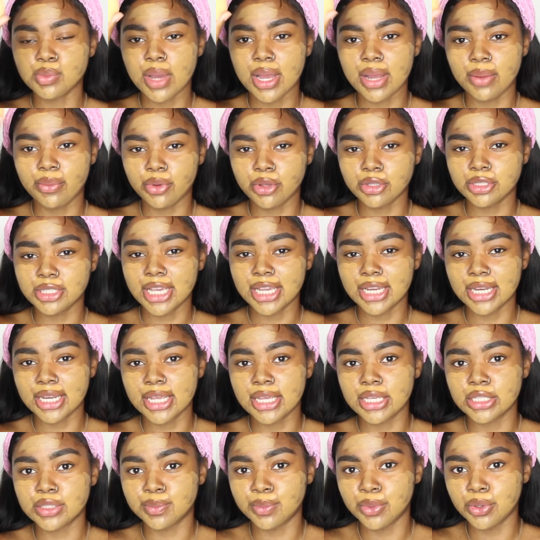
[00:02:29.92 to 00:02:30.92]
my Real
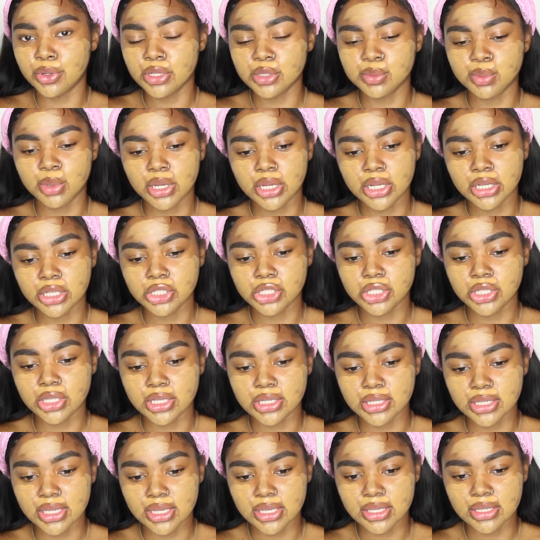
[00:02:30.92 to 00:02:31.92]
Techniques Beauty Sponge.
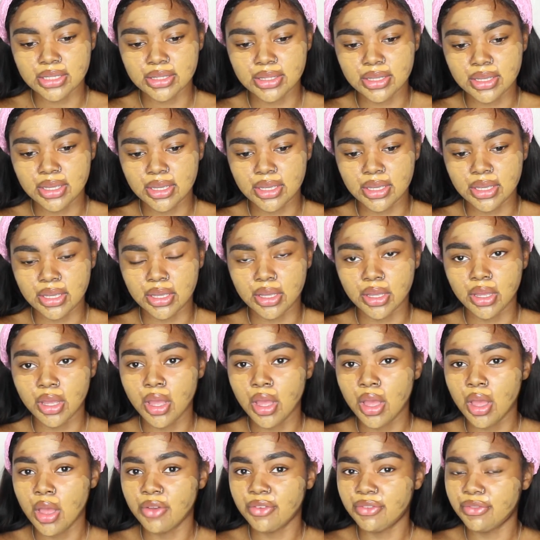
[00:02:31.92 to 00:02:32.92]
This is the
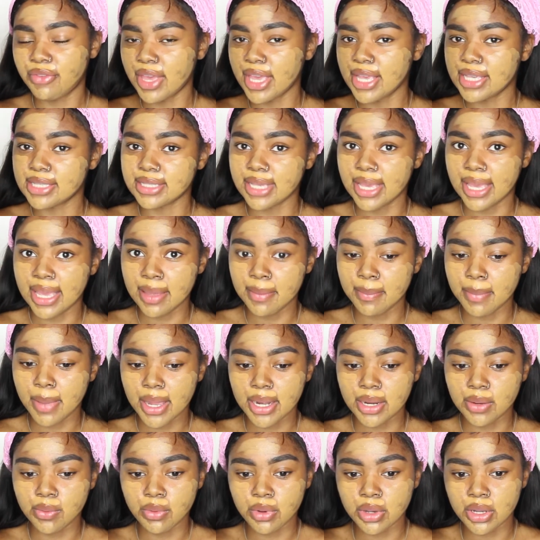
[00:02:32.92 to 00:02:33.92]
face and
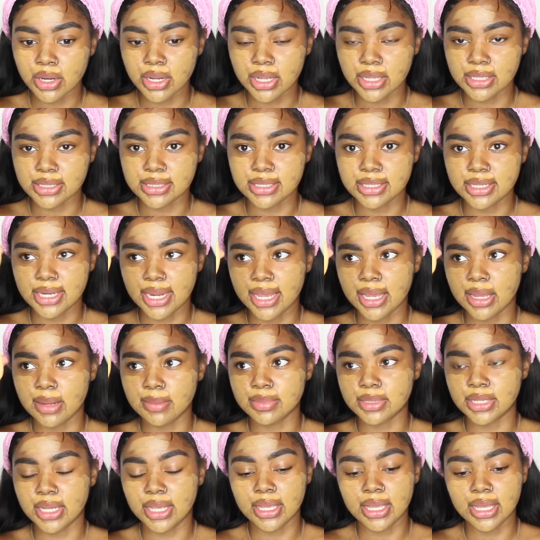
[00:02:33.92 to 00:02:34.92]
body one. It's
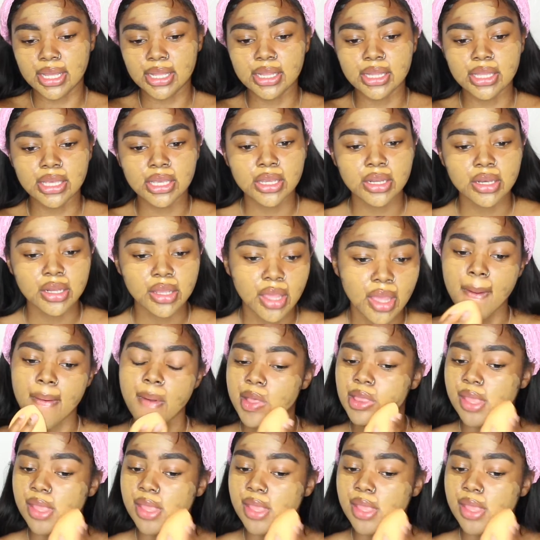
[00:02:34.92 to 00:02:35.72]
damped and cleaned.